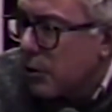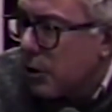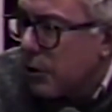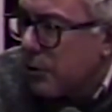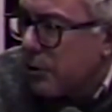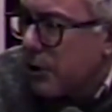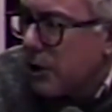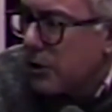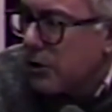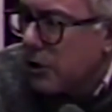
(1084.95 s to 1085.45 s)

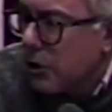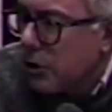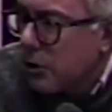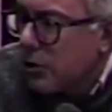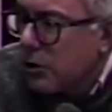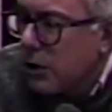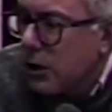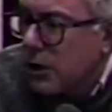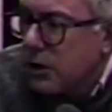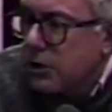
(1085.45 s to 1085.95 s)
North Beach,
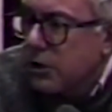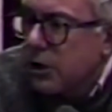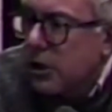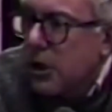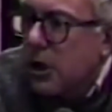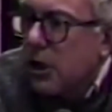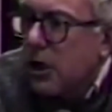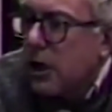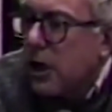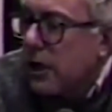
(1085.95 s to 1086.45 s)
Oak Ledge,
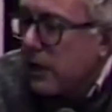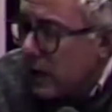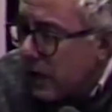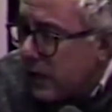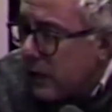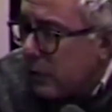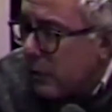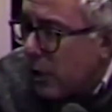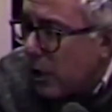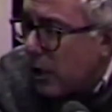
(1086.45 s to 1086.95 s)
and
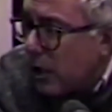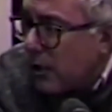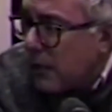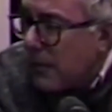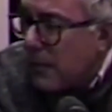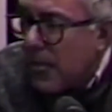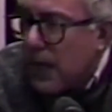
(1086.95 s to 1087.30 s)
Letty Park.